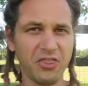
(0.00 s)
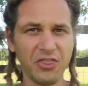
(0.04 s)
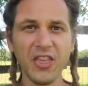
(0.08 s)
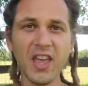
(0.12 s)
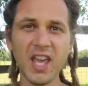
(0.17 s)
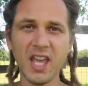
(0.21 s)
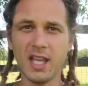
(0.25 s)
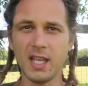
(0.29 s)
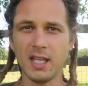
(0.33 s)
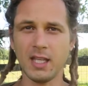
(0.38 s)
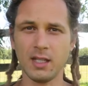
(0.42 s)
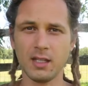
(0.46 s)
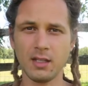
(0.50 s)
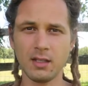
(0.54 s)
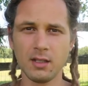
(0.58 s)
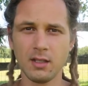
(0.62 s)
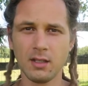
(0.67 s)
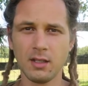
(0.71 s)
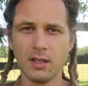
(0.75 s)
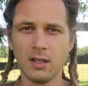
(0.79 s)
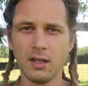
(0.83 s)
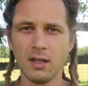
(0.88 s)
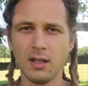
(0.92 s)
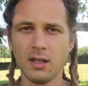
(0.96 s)
thing
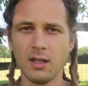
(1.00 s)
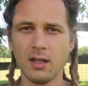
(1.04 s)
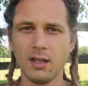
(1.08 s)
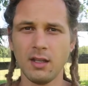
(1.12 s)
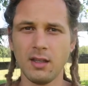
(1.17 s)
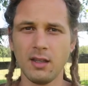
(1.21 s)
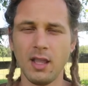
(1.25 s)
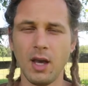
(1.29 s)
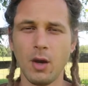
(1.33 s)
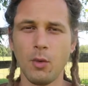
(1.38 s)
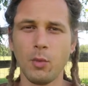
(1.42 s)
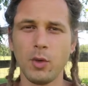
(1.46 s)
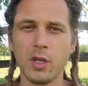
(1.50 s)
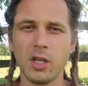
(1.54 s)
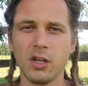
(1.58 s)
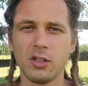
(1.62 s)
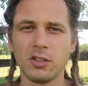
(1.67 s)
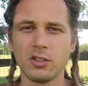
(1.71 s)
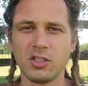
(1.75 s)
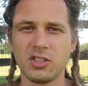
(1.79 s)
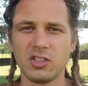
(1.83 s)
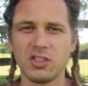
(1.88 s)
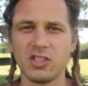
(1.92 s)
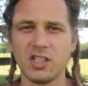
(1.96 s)
that we
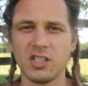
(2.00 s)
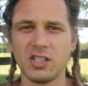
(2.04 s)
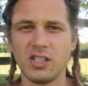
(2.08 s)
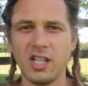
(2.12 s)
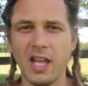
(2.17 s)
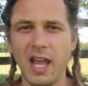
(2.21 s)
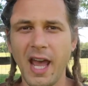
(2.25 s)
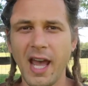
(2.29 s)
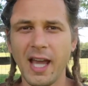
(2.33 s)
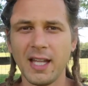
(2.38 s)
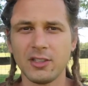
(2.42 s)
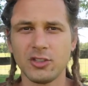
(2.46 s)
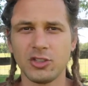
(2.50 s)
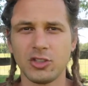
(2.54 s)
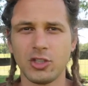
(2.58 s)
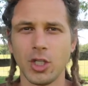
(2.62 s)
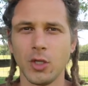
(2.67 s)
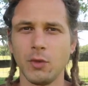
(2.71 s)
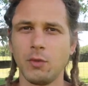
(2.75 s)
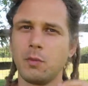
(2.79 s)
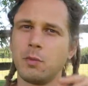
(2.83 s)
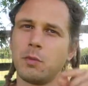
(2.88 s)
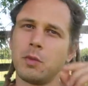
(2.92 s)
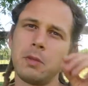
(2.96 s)
are just attached
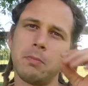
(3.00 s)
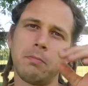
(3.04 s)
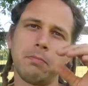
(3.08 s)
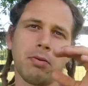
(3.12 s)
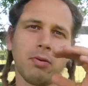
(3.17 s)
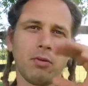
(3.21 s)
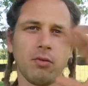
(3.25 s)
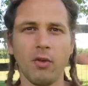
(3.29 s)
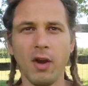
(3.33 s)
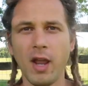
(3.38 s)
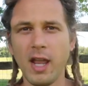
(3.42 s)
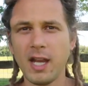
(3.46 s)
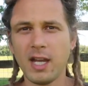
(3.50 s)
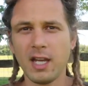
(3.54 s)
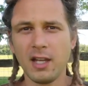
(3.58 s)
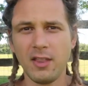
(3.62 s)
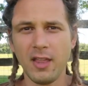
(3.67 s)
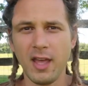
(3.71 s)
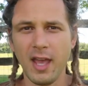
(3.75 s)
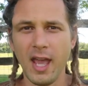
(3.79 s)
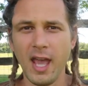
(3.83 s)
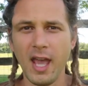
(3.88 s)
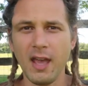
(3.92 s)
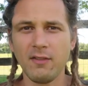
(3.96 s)
to when we pray to
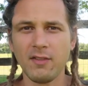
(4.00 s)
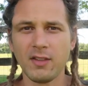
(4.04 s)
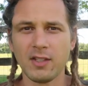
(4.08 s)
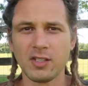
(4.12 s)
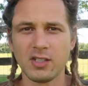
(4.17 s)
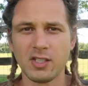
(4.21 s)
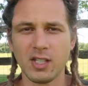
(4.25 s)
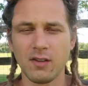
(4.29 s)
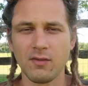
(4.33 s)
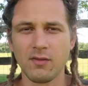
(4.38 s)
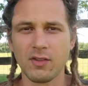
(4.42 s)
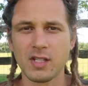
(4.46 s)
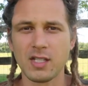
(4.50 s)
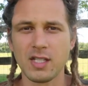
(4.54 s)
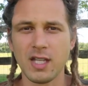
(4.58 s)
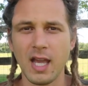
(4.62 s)
the heavens every